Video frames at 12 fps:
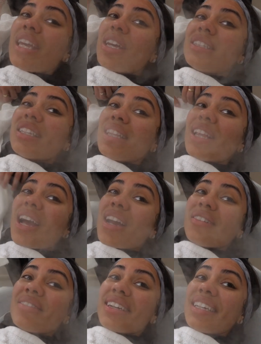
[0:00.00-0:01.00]
It's a
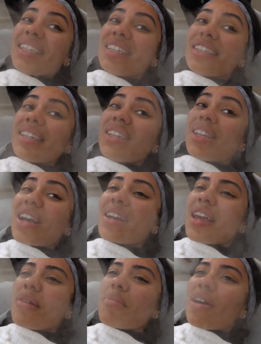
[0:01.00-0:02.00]
lot, right? A lot
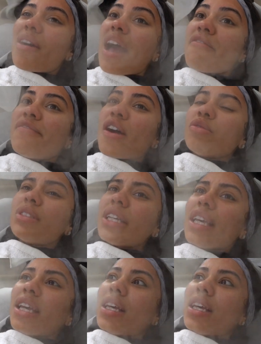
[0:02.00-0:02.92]
came out. I felt it.